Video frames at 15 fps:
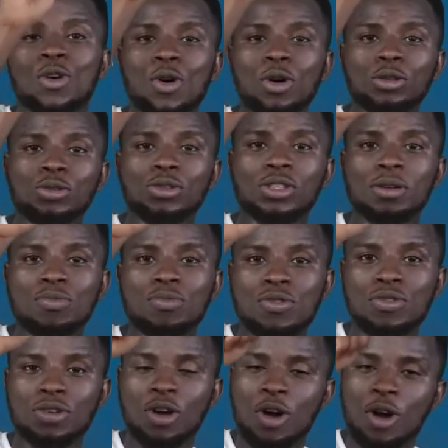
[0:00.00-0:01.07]
Go to the
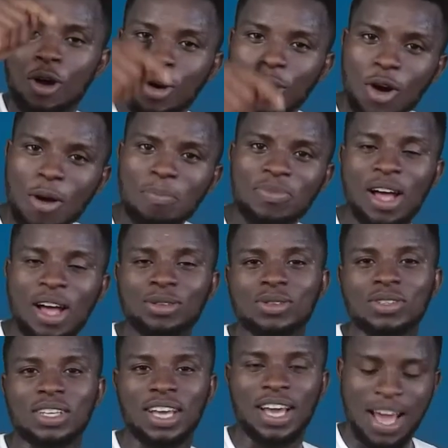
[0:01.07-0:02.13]
moon, come down
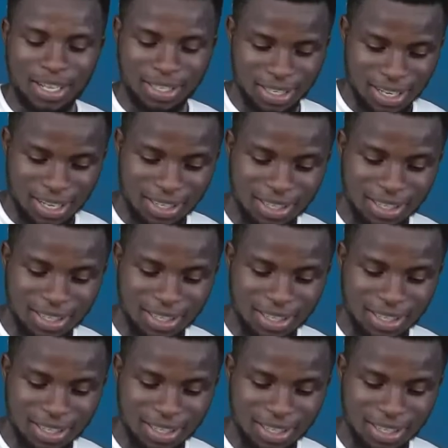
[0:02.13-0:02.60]
to the earth.